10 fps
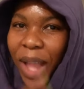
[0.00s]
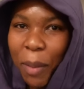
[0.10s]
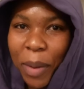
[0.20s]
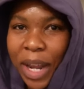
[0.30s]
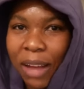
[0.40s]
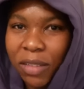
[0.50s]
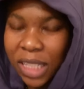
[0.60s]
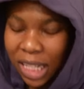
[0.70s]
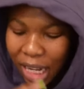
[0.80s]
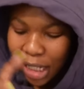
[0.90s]
I'm about to have
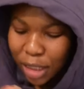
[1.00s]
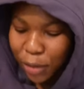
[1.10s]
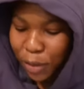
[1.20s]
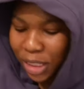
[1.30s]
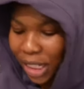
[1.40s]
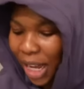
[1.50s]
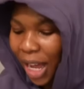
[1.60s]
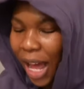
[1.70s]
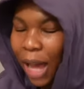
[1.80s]
dinner. So for dinner,